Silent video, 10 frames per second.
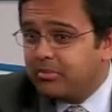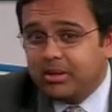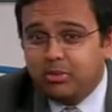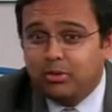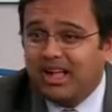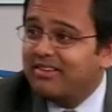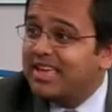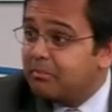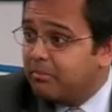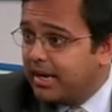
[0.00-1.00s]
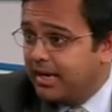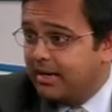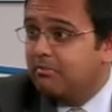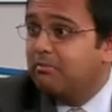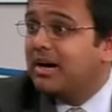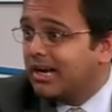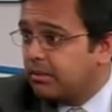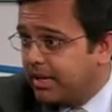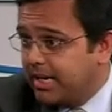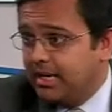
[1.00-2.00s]
People will have hip pain, buttock
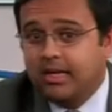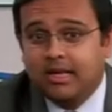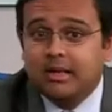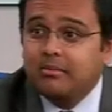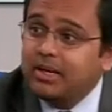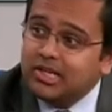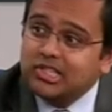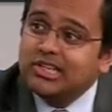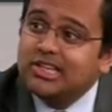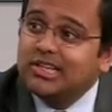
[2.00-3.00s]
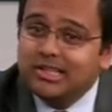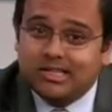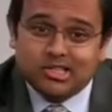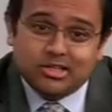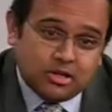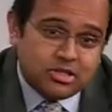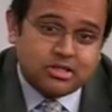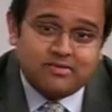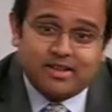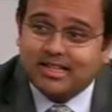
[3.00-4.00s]
pain, because the stenosis is
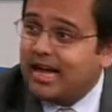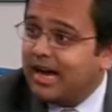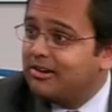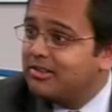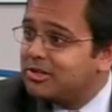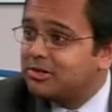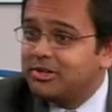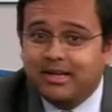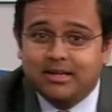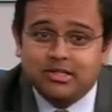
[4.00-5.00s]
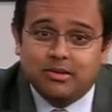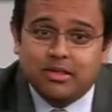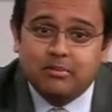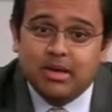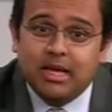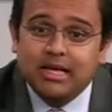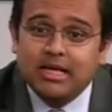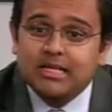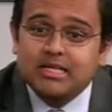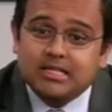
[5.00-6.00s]
in fact higher in the tree, and so they may
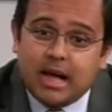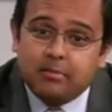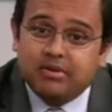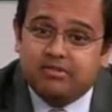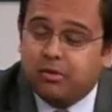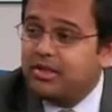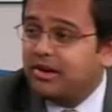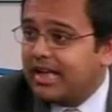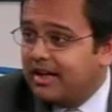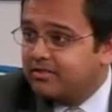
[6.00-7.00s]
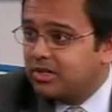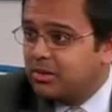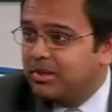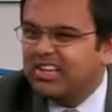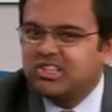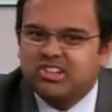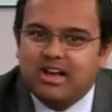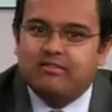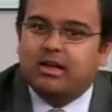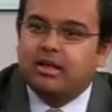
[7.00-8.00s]
stop before their calves hurt because they're
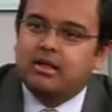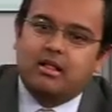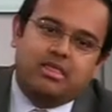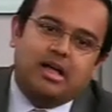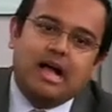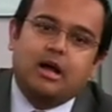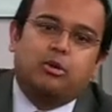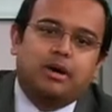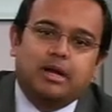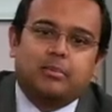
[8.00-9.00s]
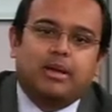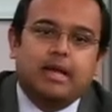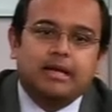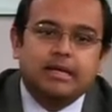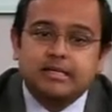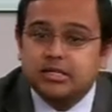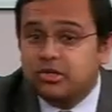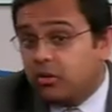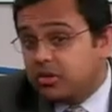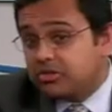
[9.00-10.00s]
having thigh or buttock pain, and it doesn't
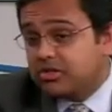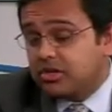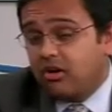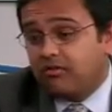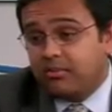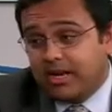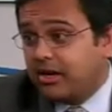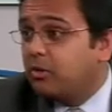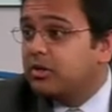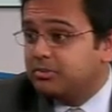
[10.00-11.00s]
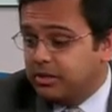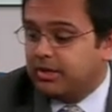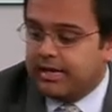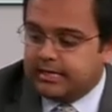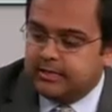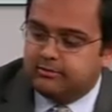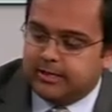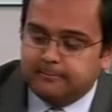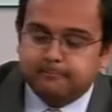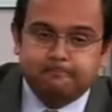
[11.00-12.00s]
always resolve or may not always be with activity.